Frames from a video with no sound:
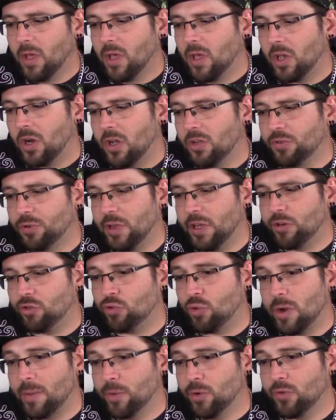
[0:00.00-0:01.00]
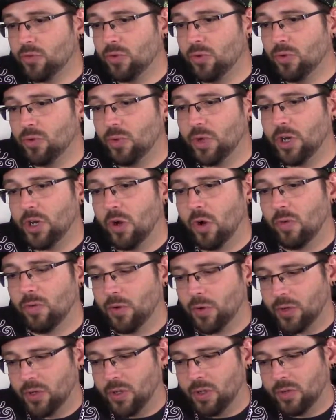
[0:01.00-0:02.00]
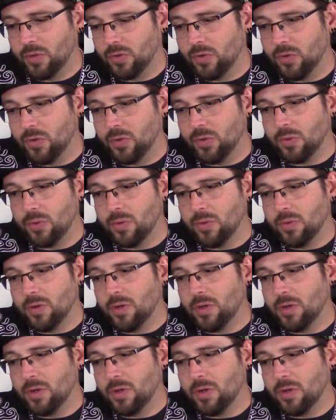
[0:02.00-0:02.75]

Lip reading: It also had Tremor 2 and Overkill 2.